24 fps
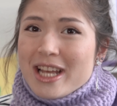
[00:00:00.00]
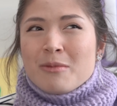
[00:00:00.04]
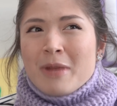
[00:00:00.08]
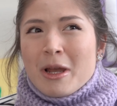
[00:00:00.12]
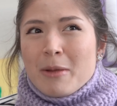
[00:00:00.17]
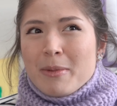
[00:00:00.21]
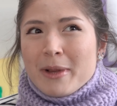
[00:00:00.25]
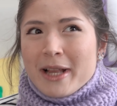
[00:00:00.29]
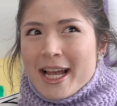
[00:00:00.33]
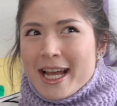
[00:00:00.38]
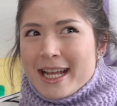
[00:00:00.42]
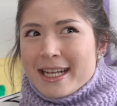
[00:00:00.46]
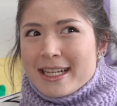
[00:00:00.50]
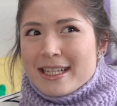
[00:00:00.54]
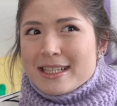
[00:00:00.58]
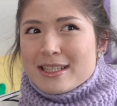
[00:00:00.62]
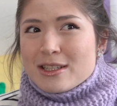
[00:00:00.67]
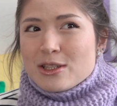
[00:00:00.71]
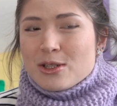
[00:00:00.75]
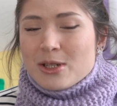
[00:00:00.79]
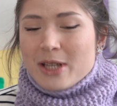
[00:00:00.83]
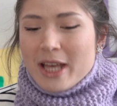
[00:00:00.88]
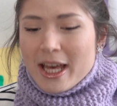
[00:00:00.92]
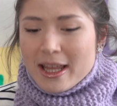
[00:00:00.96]
My plan
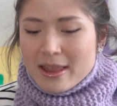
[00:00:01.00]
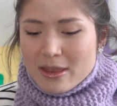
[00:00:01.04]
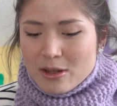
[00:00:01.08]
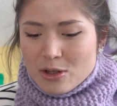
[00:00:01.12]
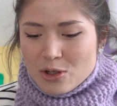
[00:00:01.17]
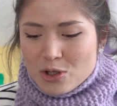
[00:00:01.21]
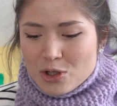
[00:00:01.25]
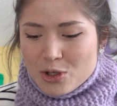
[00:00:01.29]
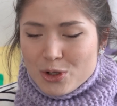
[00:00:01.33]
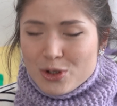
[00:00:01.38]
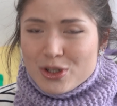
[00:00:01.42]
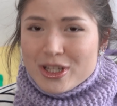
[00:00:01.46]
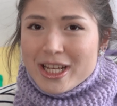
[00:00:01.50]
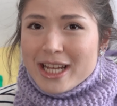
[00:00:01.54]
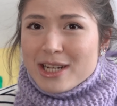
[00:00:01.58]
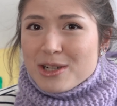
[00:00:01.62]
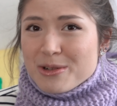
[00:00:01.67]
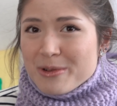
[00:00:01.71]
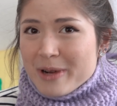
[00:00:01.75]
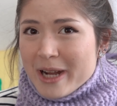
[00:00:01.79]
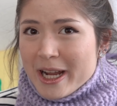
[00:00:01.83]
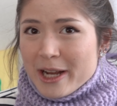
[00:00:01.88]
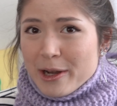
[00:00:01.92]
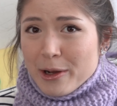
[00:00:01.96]
is to get the shoes I
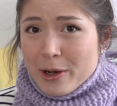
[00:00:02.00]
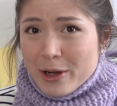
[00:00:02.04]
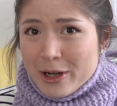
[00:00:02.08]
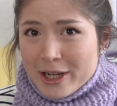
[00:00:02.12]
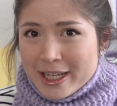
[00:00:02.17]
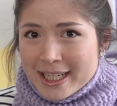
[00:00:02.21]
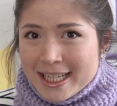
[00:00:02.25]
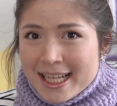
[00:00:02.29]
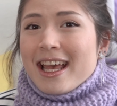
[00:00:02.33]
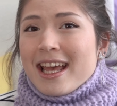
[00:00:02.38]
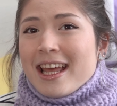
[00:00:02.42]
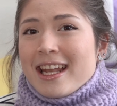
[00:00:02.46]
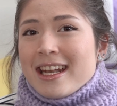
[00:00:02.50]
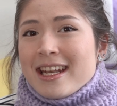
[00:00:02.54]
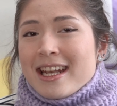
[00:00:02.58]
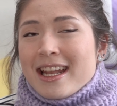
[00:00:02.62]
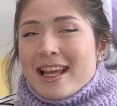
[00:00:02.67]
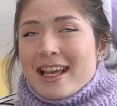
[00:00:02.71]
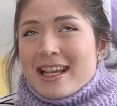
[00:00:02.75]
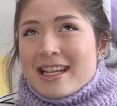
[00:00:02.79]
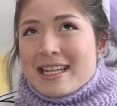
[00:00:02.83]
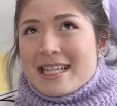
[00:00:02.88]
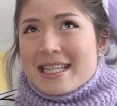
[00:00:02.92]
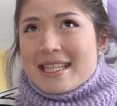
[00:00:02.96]
tried on in
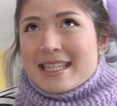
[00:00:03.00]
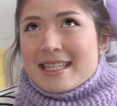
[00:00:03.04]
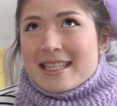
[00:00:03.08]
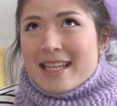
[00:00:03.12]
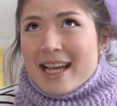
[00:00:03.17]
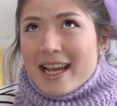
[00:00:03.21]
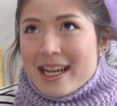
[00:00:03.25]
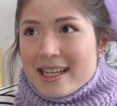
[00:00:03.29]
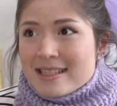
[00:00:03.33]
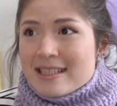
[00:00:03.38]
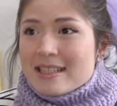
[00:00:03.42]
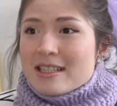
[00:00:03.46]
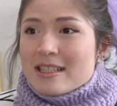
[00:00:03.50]
a size